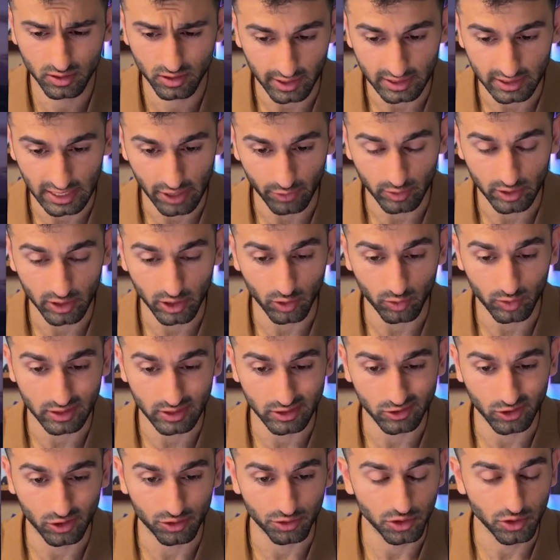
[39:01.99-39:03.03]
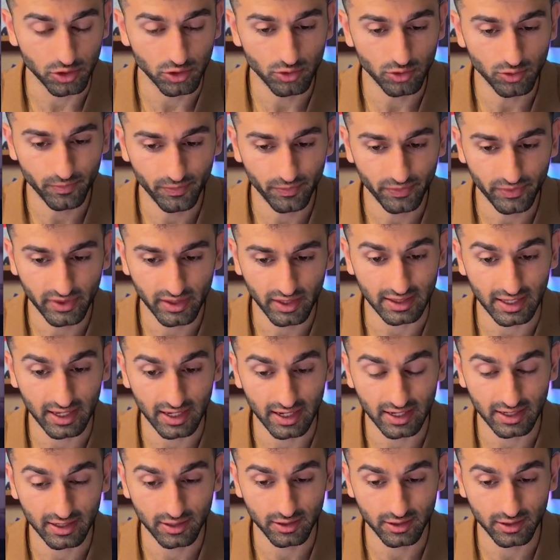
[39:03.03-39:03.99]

And now we know what these all do. And